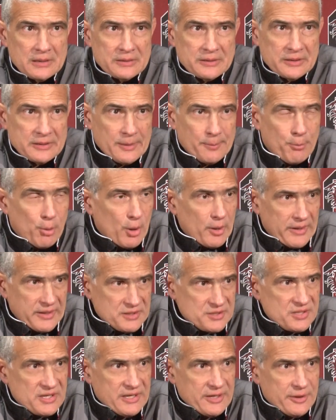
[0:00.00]
the
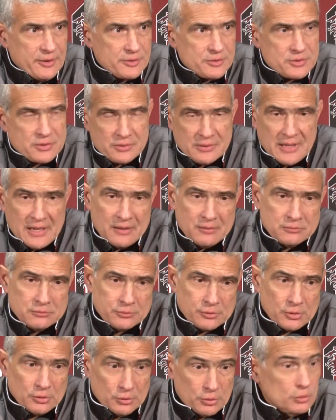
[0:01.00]
departing seniors. Now,
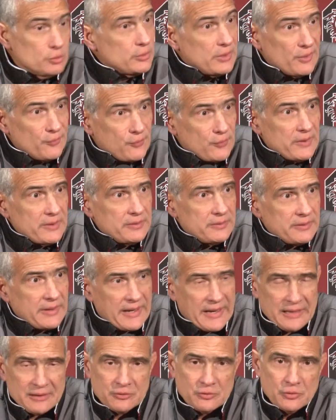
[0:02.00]
they're a little different.
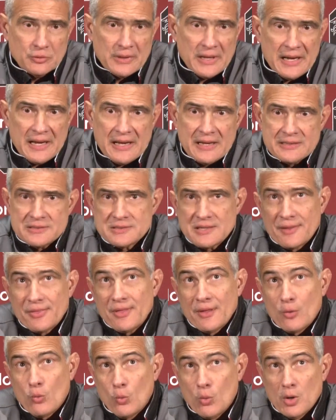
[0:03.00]
They had two guys. I
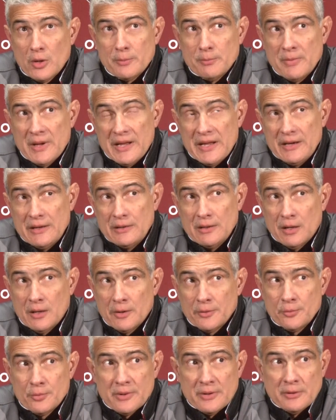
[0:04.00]
think one made
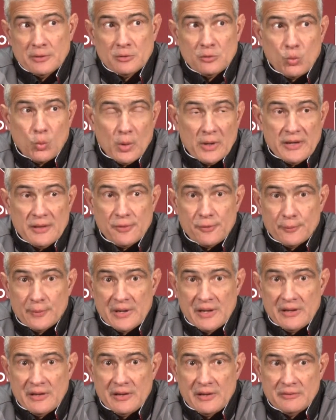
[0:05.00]

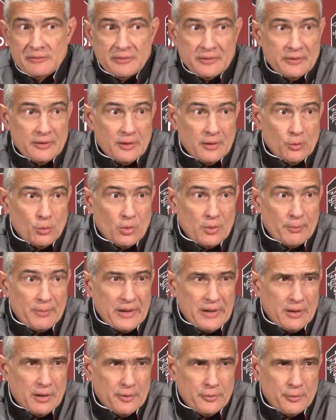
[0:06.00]
123s and the other one
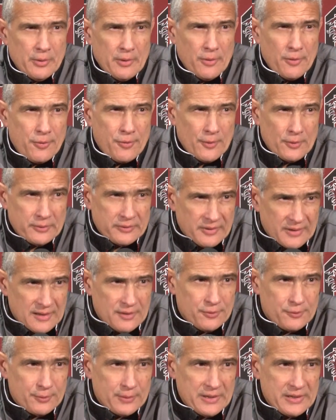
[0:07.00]
made
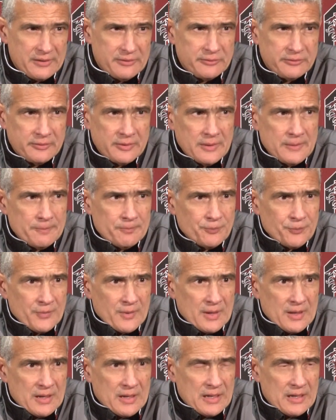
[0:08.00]
113 threes,
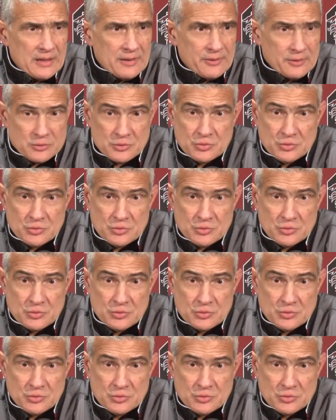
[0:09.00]
the